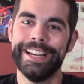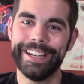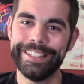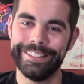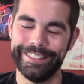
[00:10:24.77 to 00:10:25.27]

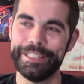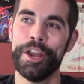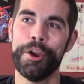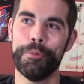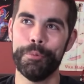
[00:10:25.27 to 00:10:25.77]
island
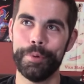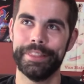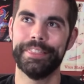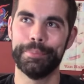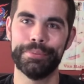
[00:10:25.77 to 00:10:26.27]

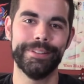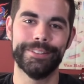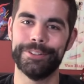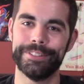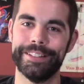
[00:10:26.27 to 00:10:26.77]
with the
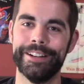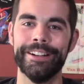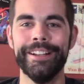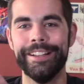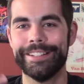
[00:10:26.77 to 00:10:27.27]
prisoners there.